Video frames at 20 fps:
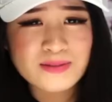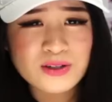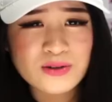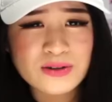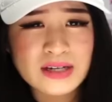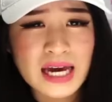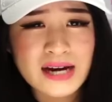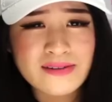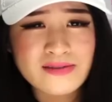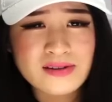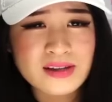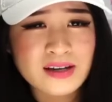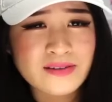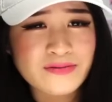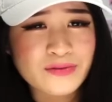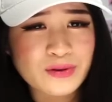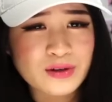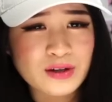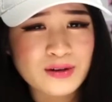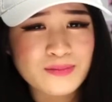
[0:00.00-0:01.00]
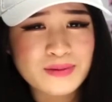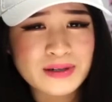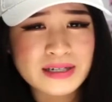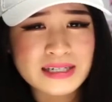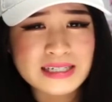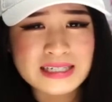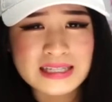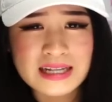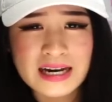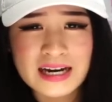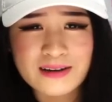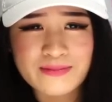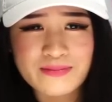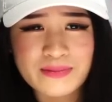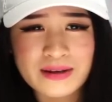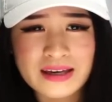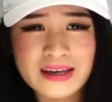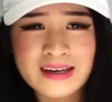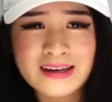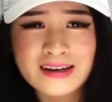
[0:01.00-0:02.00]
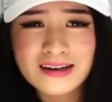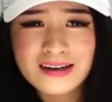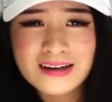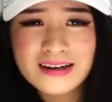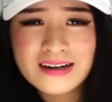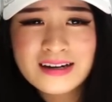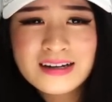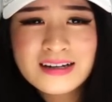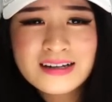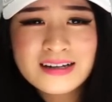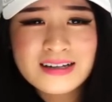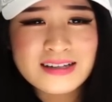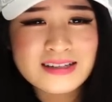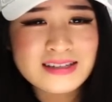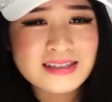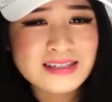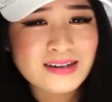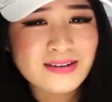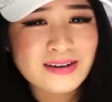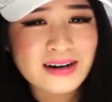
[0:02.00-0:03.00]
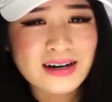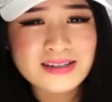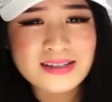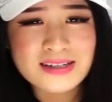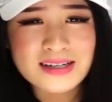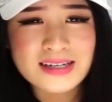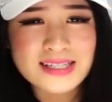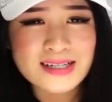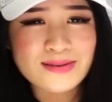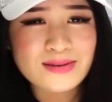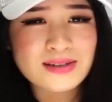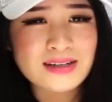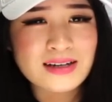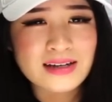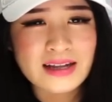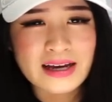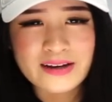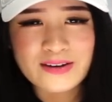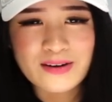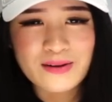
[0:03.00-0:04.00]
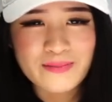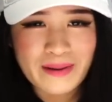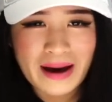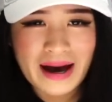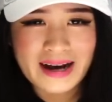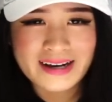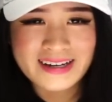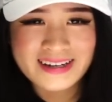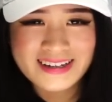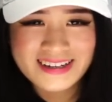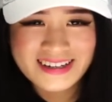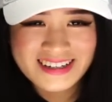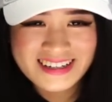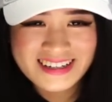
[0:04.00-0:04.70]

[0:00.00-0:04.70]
I'm doing everything for you. Please like me. It's so hard to get someone to like you back.